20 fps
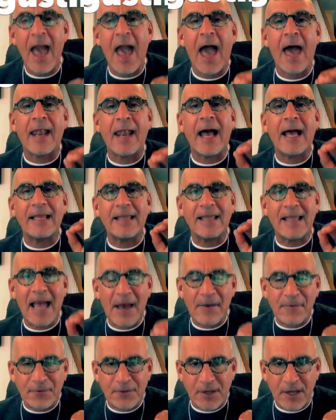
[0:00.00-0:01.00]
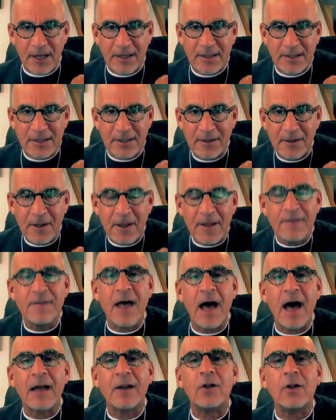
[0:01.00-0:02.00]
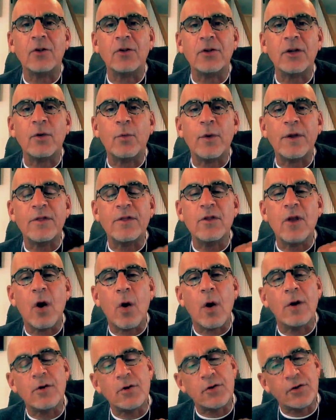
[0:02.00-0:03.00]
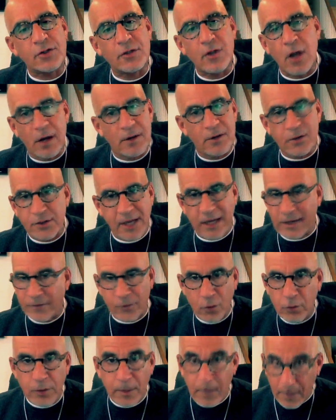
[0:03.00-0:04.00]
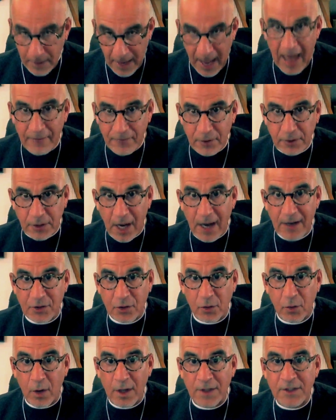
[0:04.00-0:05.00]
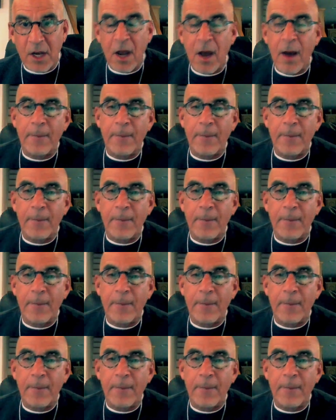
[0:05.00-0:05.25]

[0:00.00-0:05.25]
And I left it not only with no understanding of who the advertiser was,